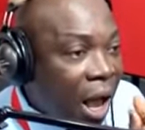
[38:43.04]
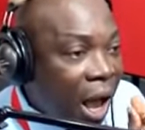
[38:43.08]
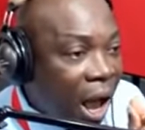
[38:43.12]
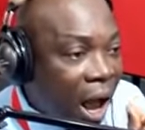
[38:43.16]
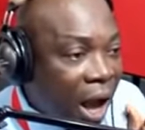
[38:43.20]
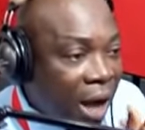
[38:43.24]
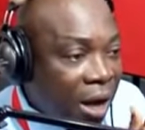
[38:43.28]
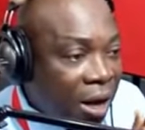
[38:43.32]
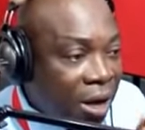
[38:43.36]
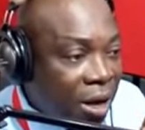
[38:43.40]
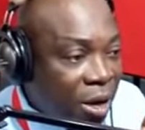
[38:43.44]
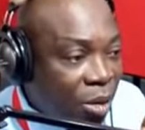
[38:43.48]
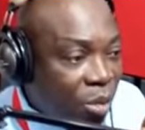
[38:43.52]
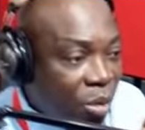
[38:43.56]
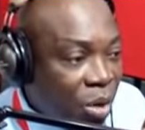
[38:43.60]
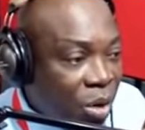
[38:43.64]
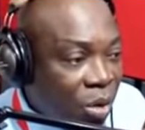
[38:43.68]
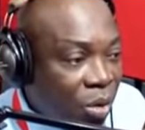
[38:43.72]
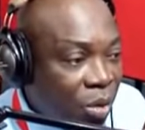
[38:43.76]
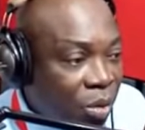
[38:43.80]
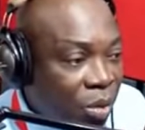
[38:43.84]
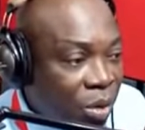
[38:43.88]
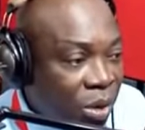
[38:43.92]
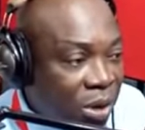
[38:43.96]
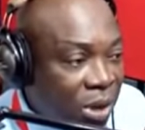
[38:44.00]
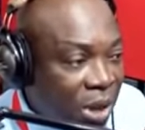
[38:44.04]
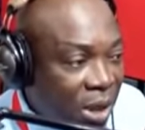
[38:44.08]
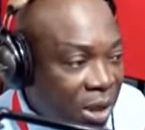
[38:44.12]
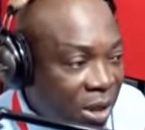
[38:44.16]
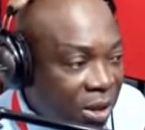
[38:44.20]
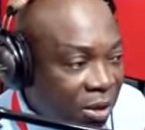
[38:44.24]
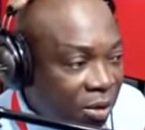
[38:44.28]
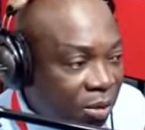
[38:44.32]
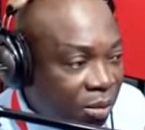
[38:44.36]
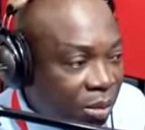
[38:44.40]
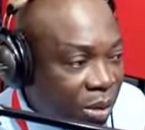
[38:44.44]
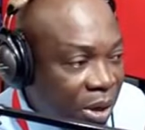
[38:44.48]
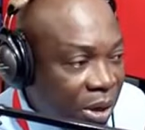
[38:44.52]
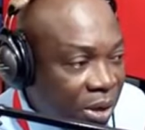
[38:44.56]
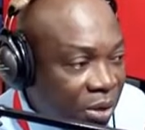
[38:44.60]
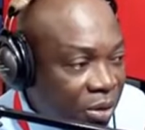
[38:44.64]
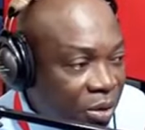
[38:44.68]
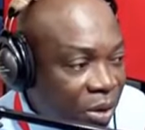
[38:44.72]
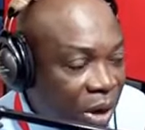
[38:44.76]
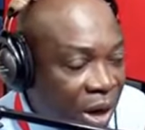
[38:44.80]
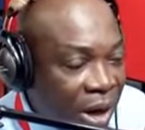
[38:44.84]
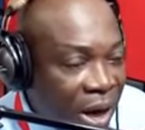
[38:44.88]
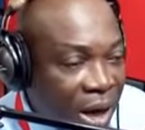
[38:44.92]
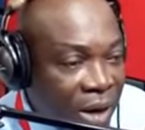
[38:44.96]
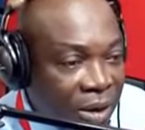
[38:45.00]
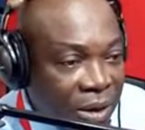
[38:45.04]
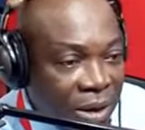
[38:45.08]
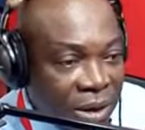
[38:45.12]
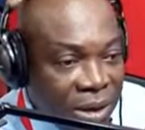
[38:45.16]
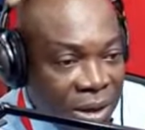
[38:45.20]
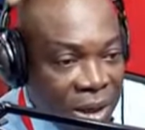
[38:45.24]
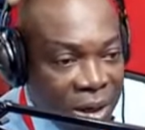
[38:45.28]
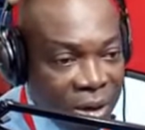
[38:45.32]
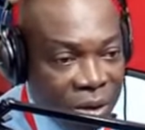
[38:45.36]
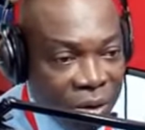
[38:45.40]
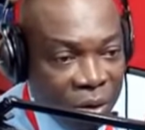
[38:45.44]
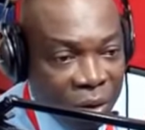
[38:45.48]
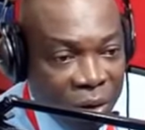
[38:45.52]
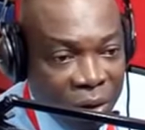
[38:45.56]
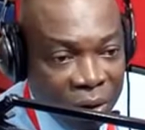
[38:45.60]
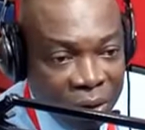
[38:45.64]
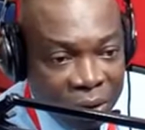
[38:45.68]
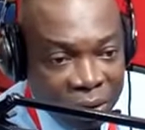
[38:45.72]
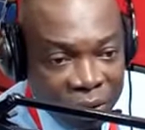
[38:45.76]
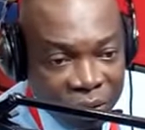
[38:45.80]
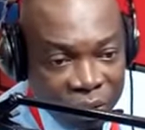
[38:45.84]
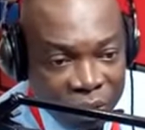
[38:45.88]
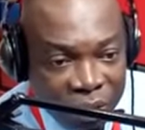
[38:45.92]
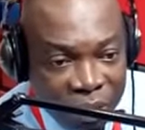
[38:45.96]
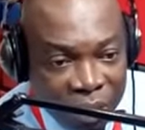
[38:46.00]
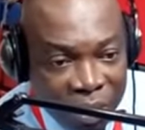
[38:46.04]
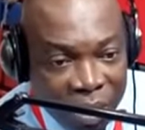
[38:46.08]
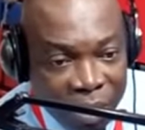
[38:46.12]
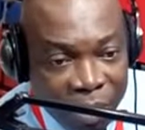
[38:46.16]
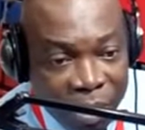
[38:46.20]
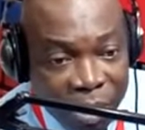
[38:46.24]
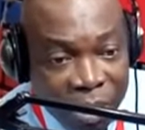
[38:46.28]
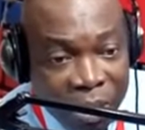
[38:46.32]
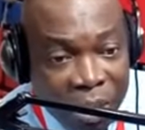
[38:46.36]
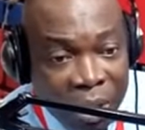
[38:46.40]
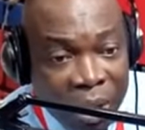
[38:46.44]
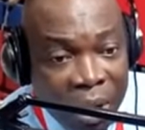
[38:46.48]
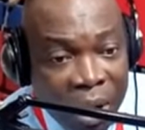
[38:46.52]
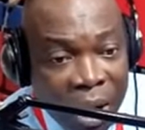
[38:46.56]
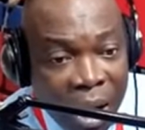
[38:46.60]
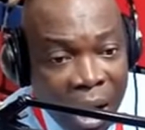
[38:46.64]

adewolu we'll take this break to allow the 10 o'clock news to come on